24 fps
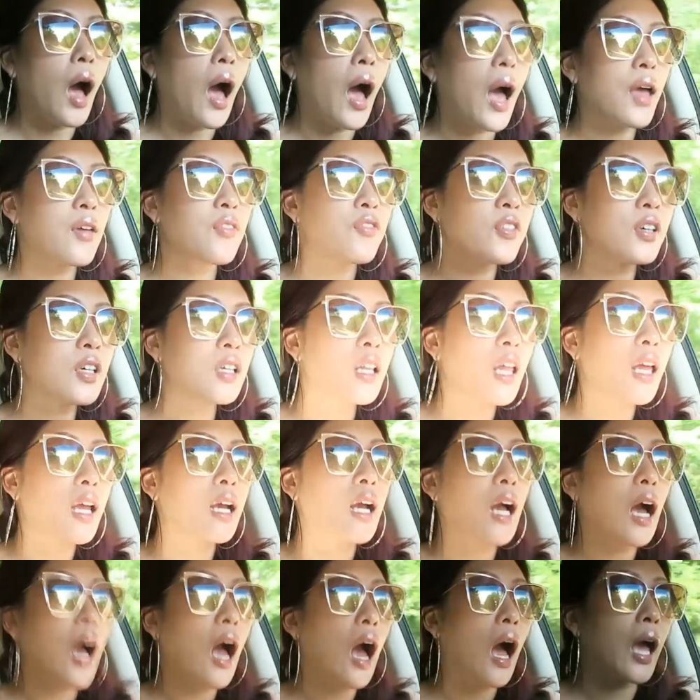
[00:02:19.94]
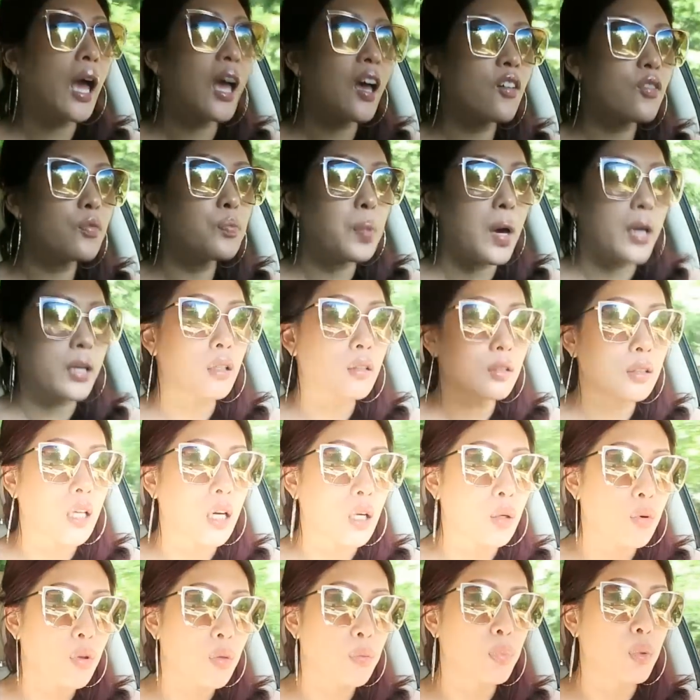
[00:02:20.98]
I feel like I have better
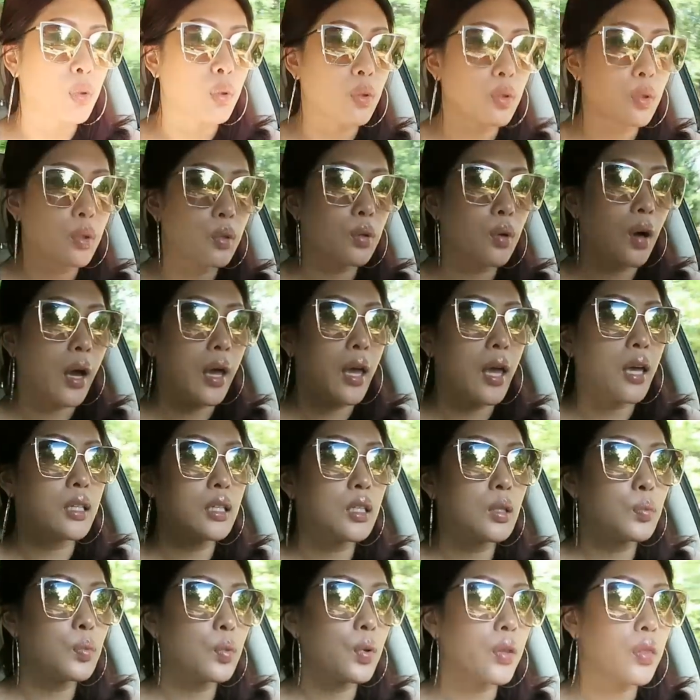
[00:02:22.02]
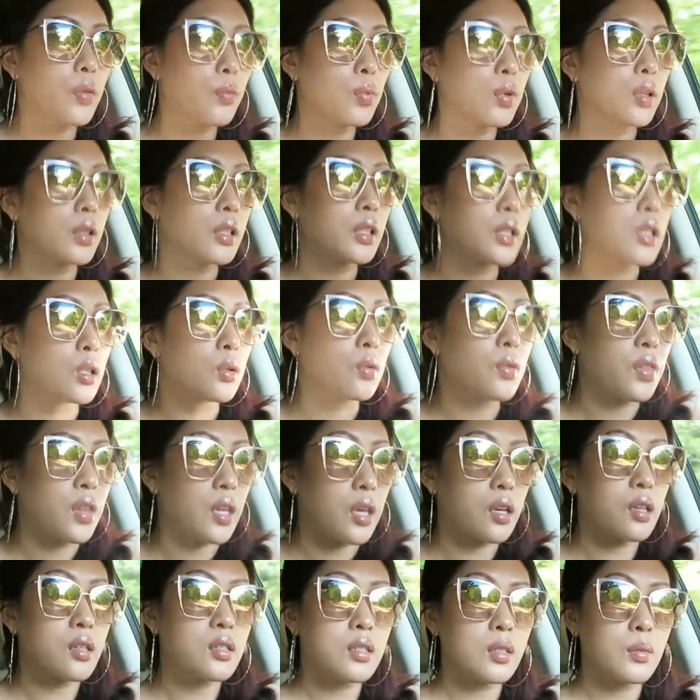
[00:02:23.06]
luck with Boohoo. I end up with really cute
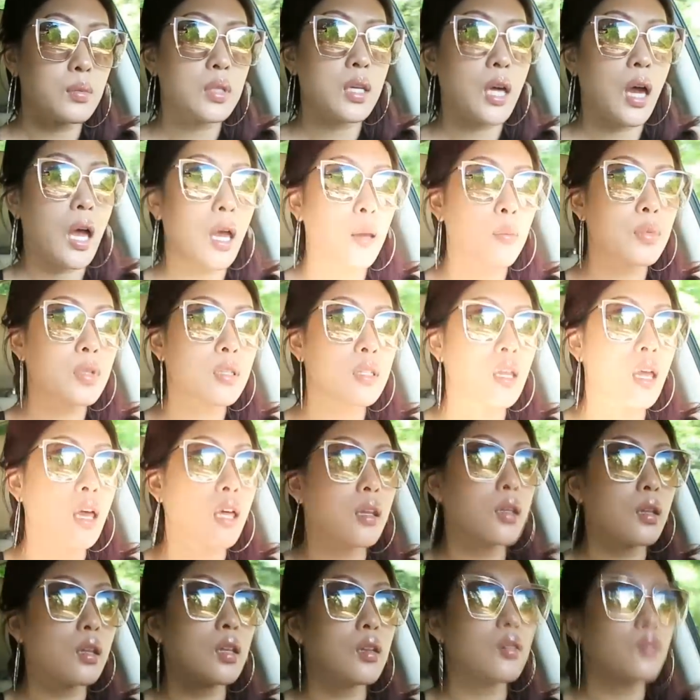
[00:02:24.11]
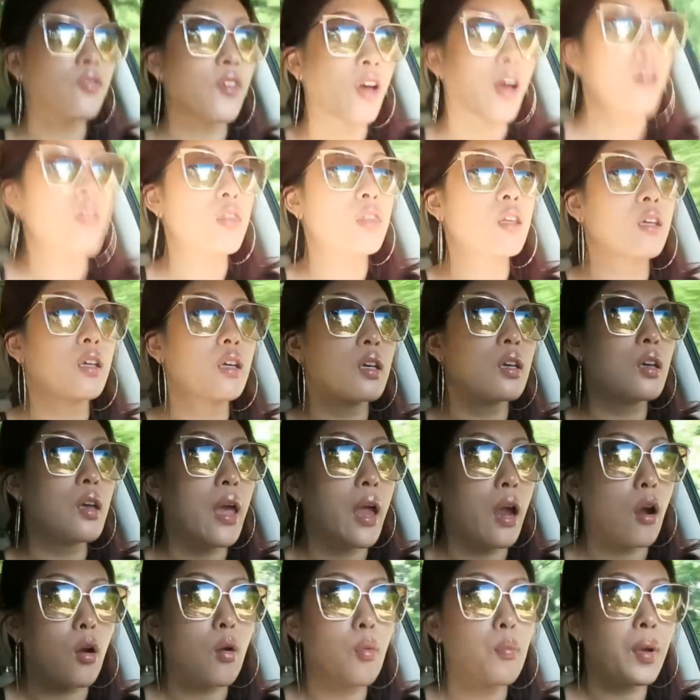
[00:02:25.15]
things sometimes, and in fact the
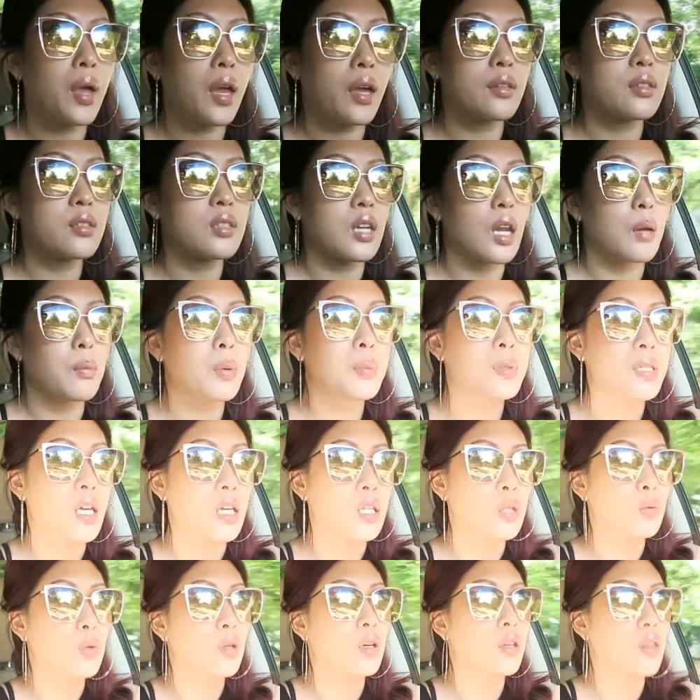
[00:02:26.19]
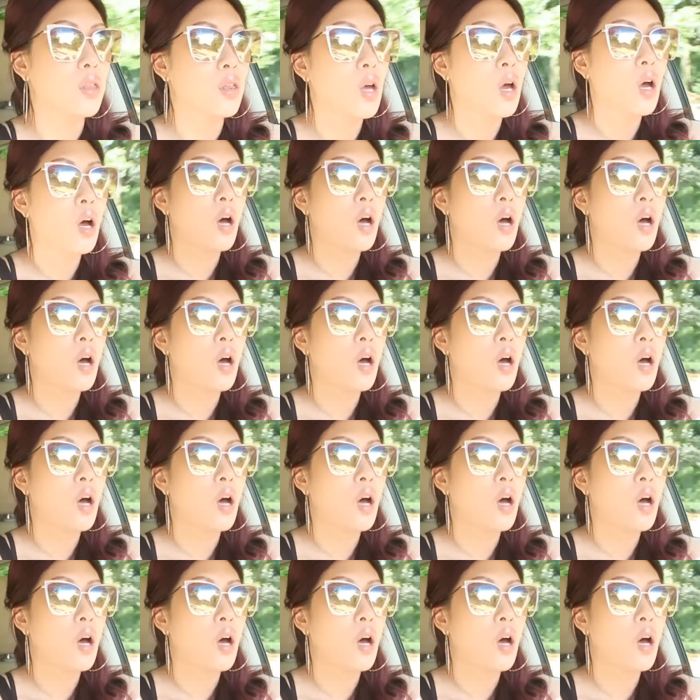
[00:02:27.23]
harem pants that I'm obsessed with